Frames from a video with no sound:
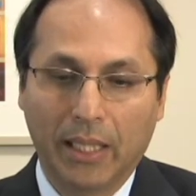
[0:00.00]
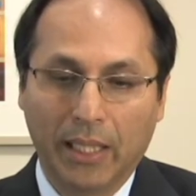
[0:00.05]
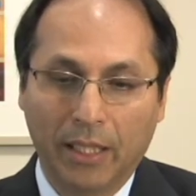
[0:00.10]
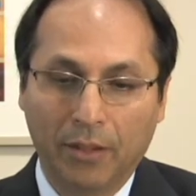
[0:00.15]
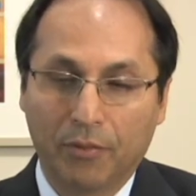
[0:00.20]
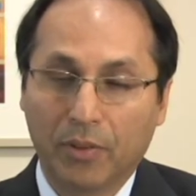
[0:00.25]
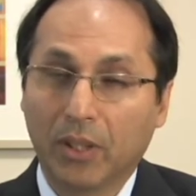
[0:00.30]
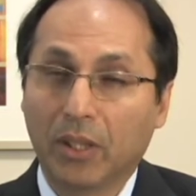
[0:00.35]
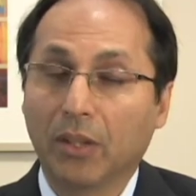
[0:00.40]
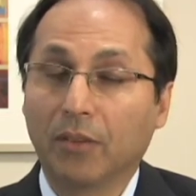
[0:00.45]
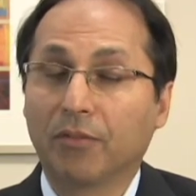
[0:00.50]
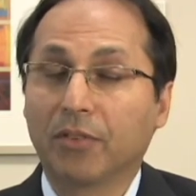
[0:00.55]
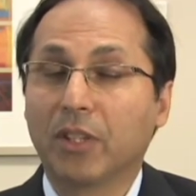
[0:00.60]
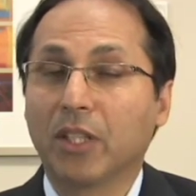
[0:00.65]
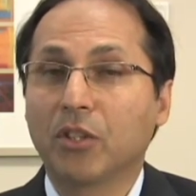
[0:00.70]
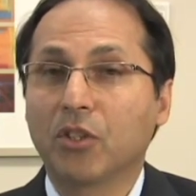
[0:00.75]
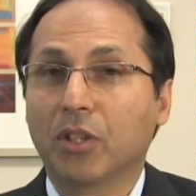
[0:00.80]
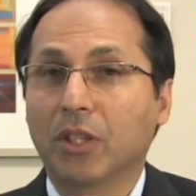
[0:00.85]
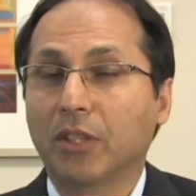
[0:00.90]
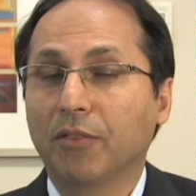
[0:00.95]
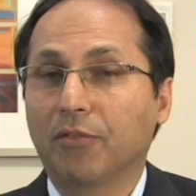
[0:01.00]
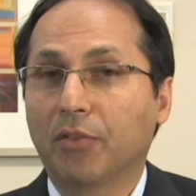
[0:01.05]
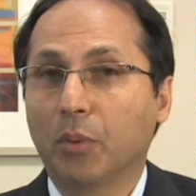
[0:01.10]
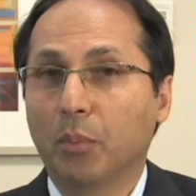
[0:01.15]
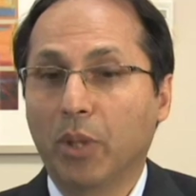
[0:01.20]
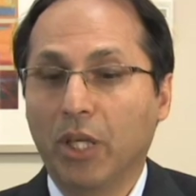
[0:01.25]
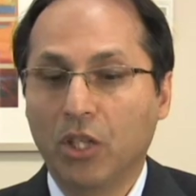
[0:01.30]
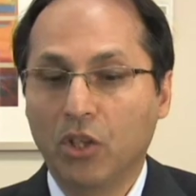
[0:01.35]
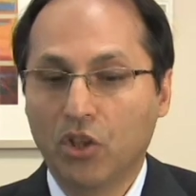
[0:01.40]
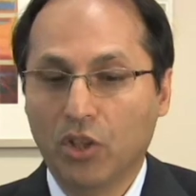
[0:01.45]
If the confidential
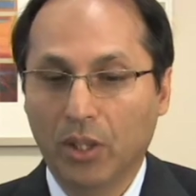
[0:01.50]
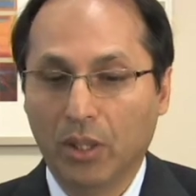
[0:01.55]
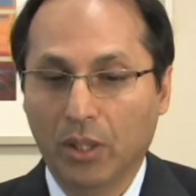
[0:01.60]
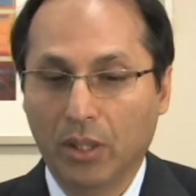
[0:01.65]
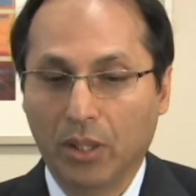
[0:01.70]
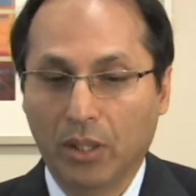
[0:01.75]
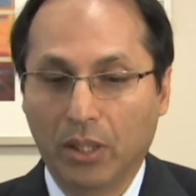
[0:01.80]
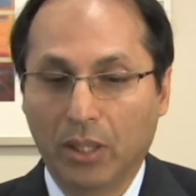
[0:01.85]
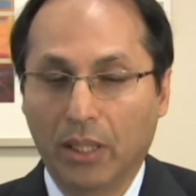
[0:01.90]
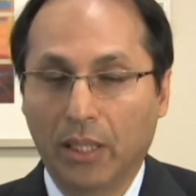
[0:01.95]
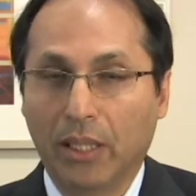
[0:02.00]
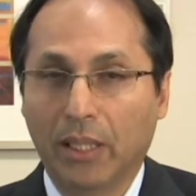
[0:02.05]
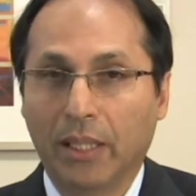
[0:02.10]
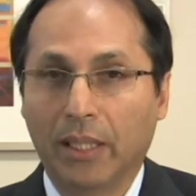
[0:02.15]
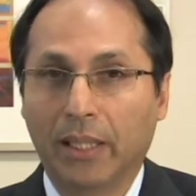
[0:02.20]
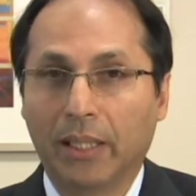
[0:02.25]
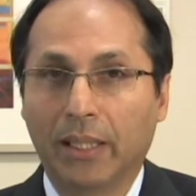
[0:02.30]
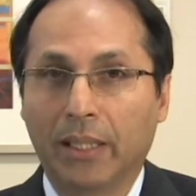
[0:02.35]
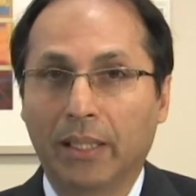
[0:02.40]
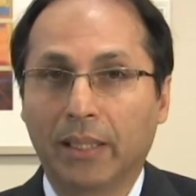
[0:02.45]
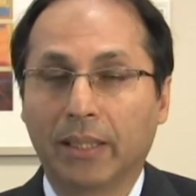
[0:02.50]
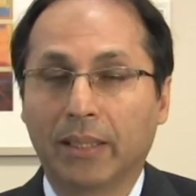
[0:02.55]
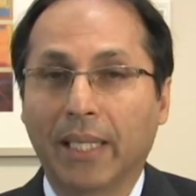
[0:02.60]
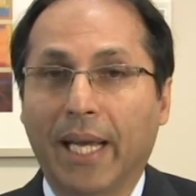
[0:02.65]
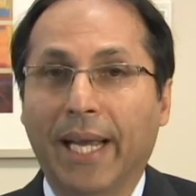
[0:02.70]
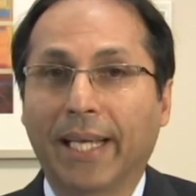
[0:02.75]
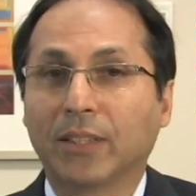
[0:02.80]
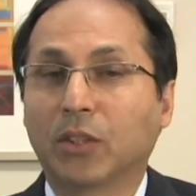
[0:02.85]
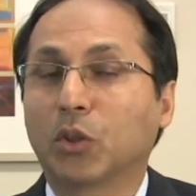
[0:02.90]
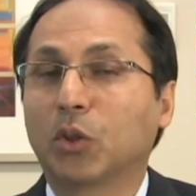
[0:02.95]
information
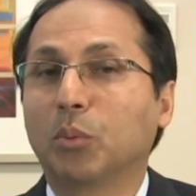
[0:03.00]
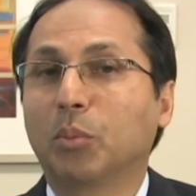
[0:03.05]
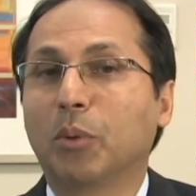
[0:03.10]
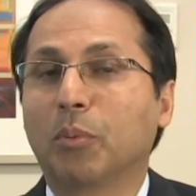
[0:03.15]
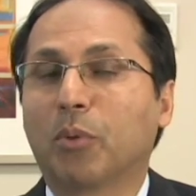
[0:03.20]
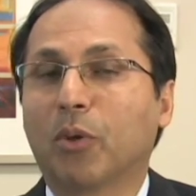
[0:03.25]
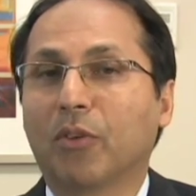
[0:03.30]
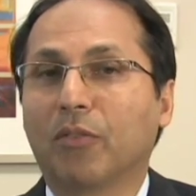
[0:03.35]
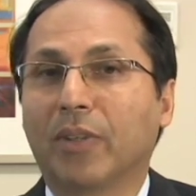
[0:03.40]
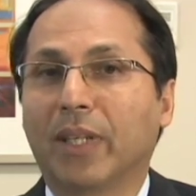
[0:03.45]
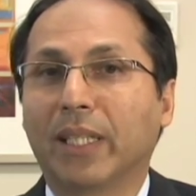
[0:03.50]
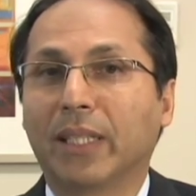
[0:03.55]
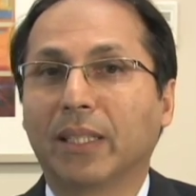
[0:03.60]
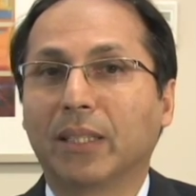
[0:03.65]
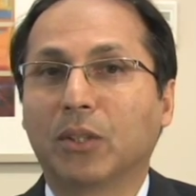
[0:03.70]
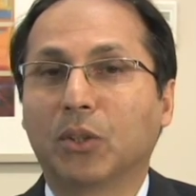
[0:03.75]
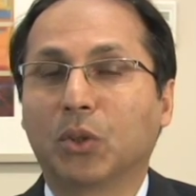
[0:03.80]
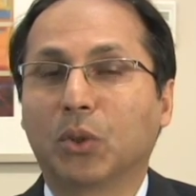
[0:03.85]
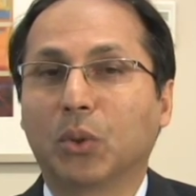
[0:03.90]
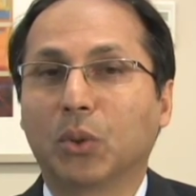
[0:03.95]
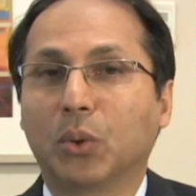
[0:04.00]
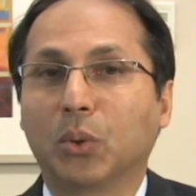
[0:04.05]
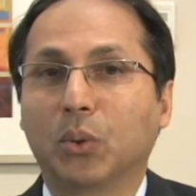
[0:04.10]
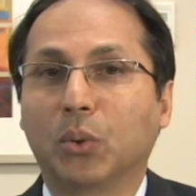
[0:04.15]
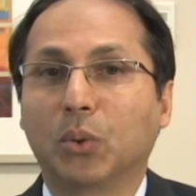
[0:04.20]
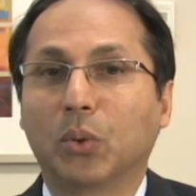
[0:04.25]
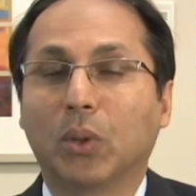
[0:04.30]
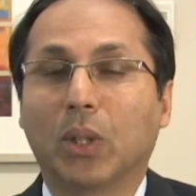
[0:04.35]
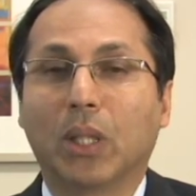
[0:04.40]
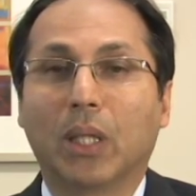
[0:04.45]
has to be provided
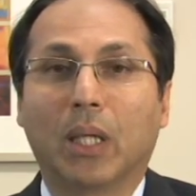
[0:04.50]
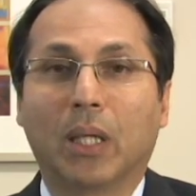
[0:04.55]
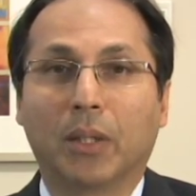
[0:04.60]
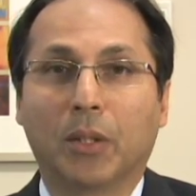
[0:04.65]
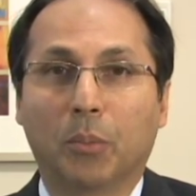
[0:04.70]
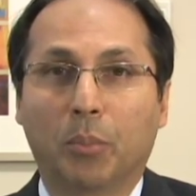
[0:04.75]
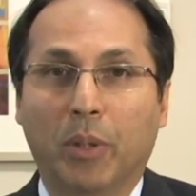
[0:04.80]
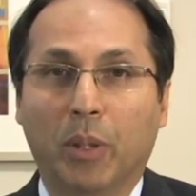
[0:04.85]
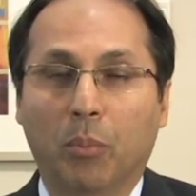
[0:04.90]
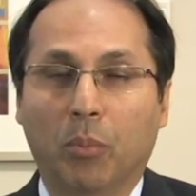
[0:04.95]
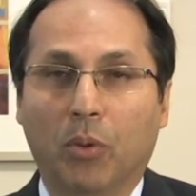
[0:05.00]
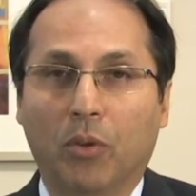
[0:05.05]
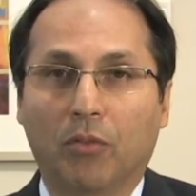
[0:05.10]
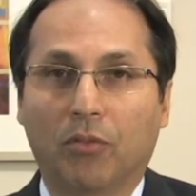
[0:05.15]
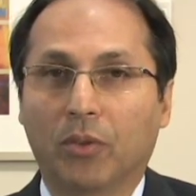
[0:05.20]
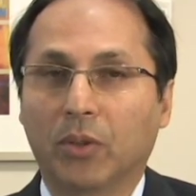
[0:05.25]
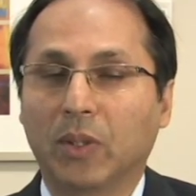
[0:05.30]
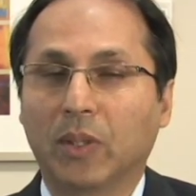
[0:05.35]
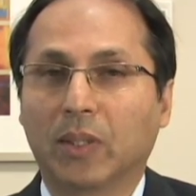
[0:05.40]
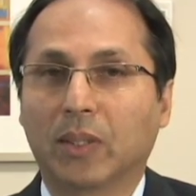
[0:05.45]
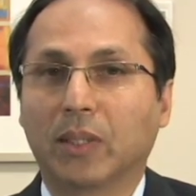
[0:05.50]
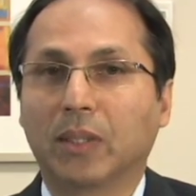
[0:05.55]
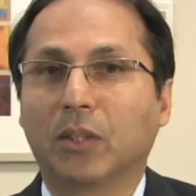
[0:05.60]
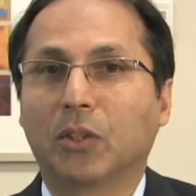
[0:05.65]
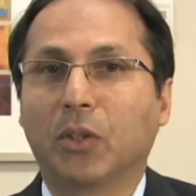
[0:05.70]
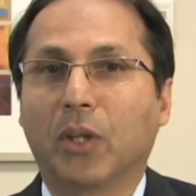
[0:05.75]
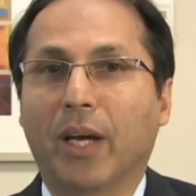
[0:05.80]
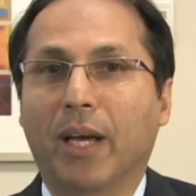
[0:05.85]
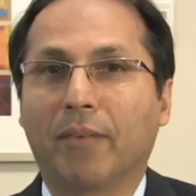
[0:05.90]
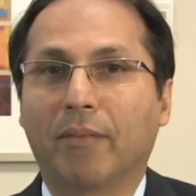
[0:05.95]
to other people, for
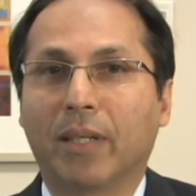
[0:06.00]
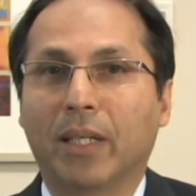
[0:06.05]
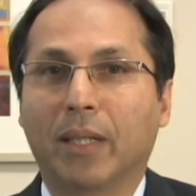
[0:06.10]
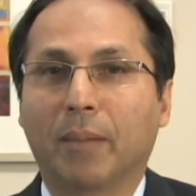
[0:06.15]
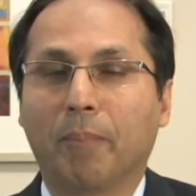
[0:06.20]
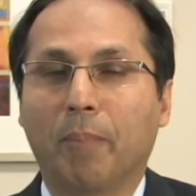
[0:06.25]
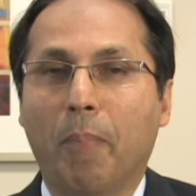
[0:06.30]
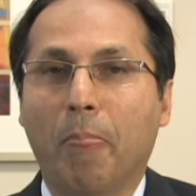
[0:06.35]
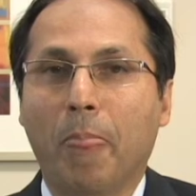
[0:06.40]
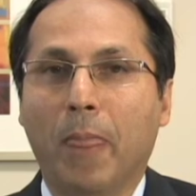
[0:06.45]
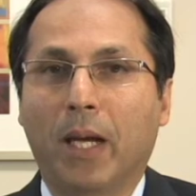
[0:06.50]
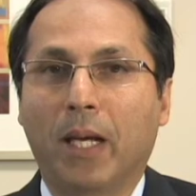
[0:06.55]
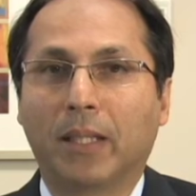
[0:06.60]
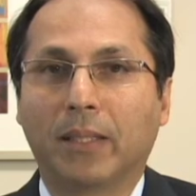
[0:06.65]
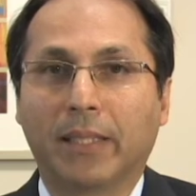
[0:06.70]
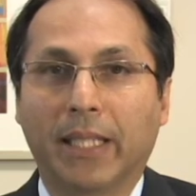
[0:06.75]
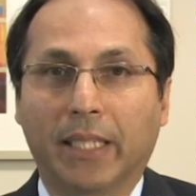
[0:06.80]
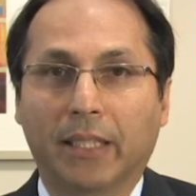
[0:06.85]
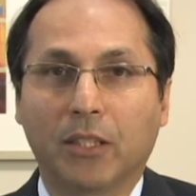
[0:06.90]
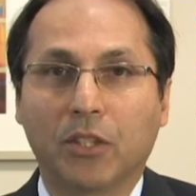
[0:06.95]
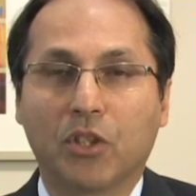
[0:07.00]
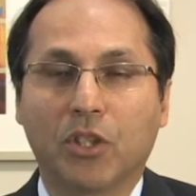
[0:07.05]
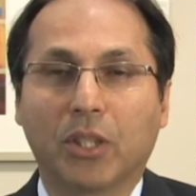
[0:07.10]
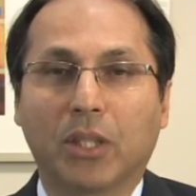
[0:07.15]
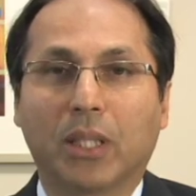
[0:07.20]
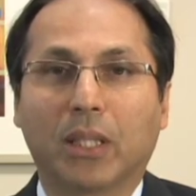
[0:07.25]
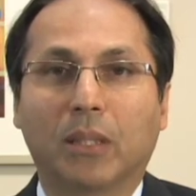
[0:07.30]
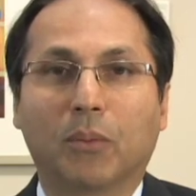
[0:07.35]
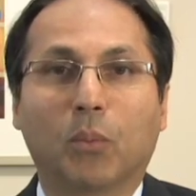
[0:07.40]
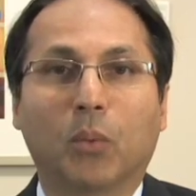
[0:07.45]
instance, you have a
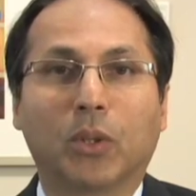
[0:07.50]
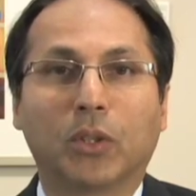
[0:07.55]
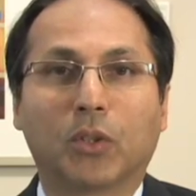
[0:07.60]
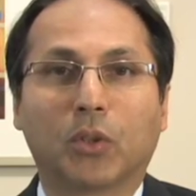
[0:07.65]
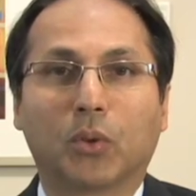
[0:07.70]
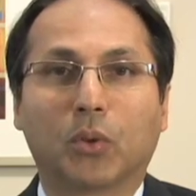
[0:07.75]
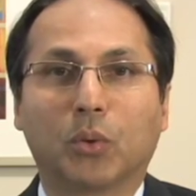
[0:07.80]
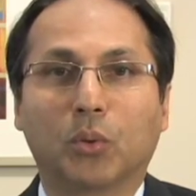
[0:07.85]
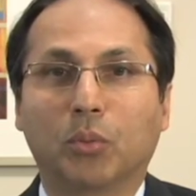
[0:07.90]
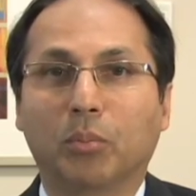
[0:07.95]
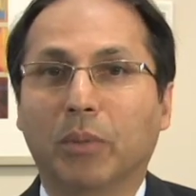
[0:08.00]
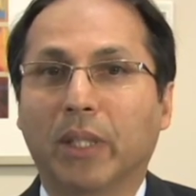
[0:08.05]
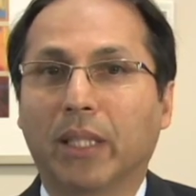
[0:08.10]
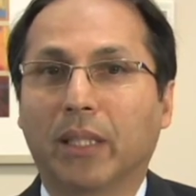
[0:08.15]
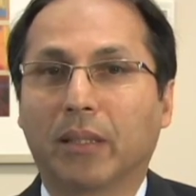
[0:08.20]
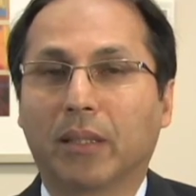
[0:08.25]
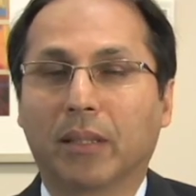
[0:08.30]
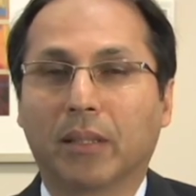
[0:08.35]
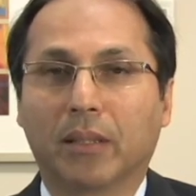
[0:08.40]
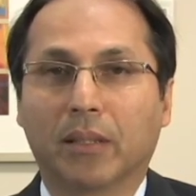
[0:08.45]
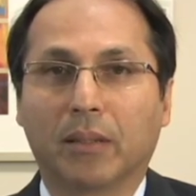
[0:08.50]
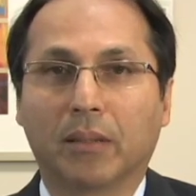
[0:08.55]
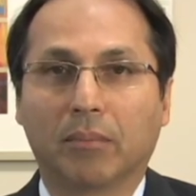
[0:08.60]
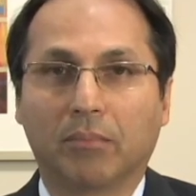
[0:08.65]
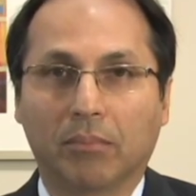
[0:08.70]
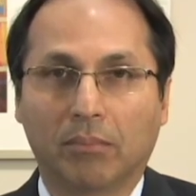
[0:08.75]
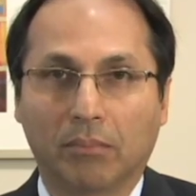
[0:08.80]
technician that wants to make the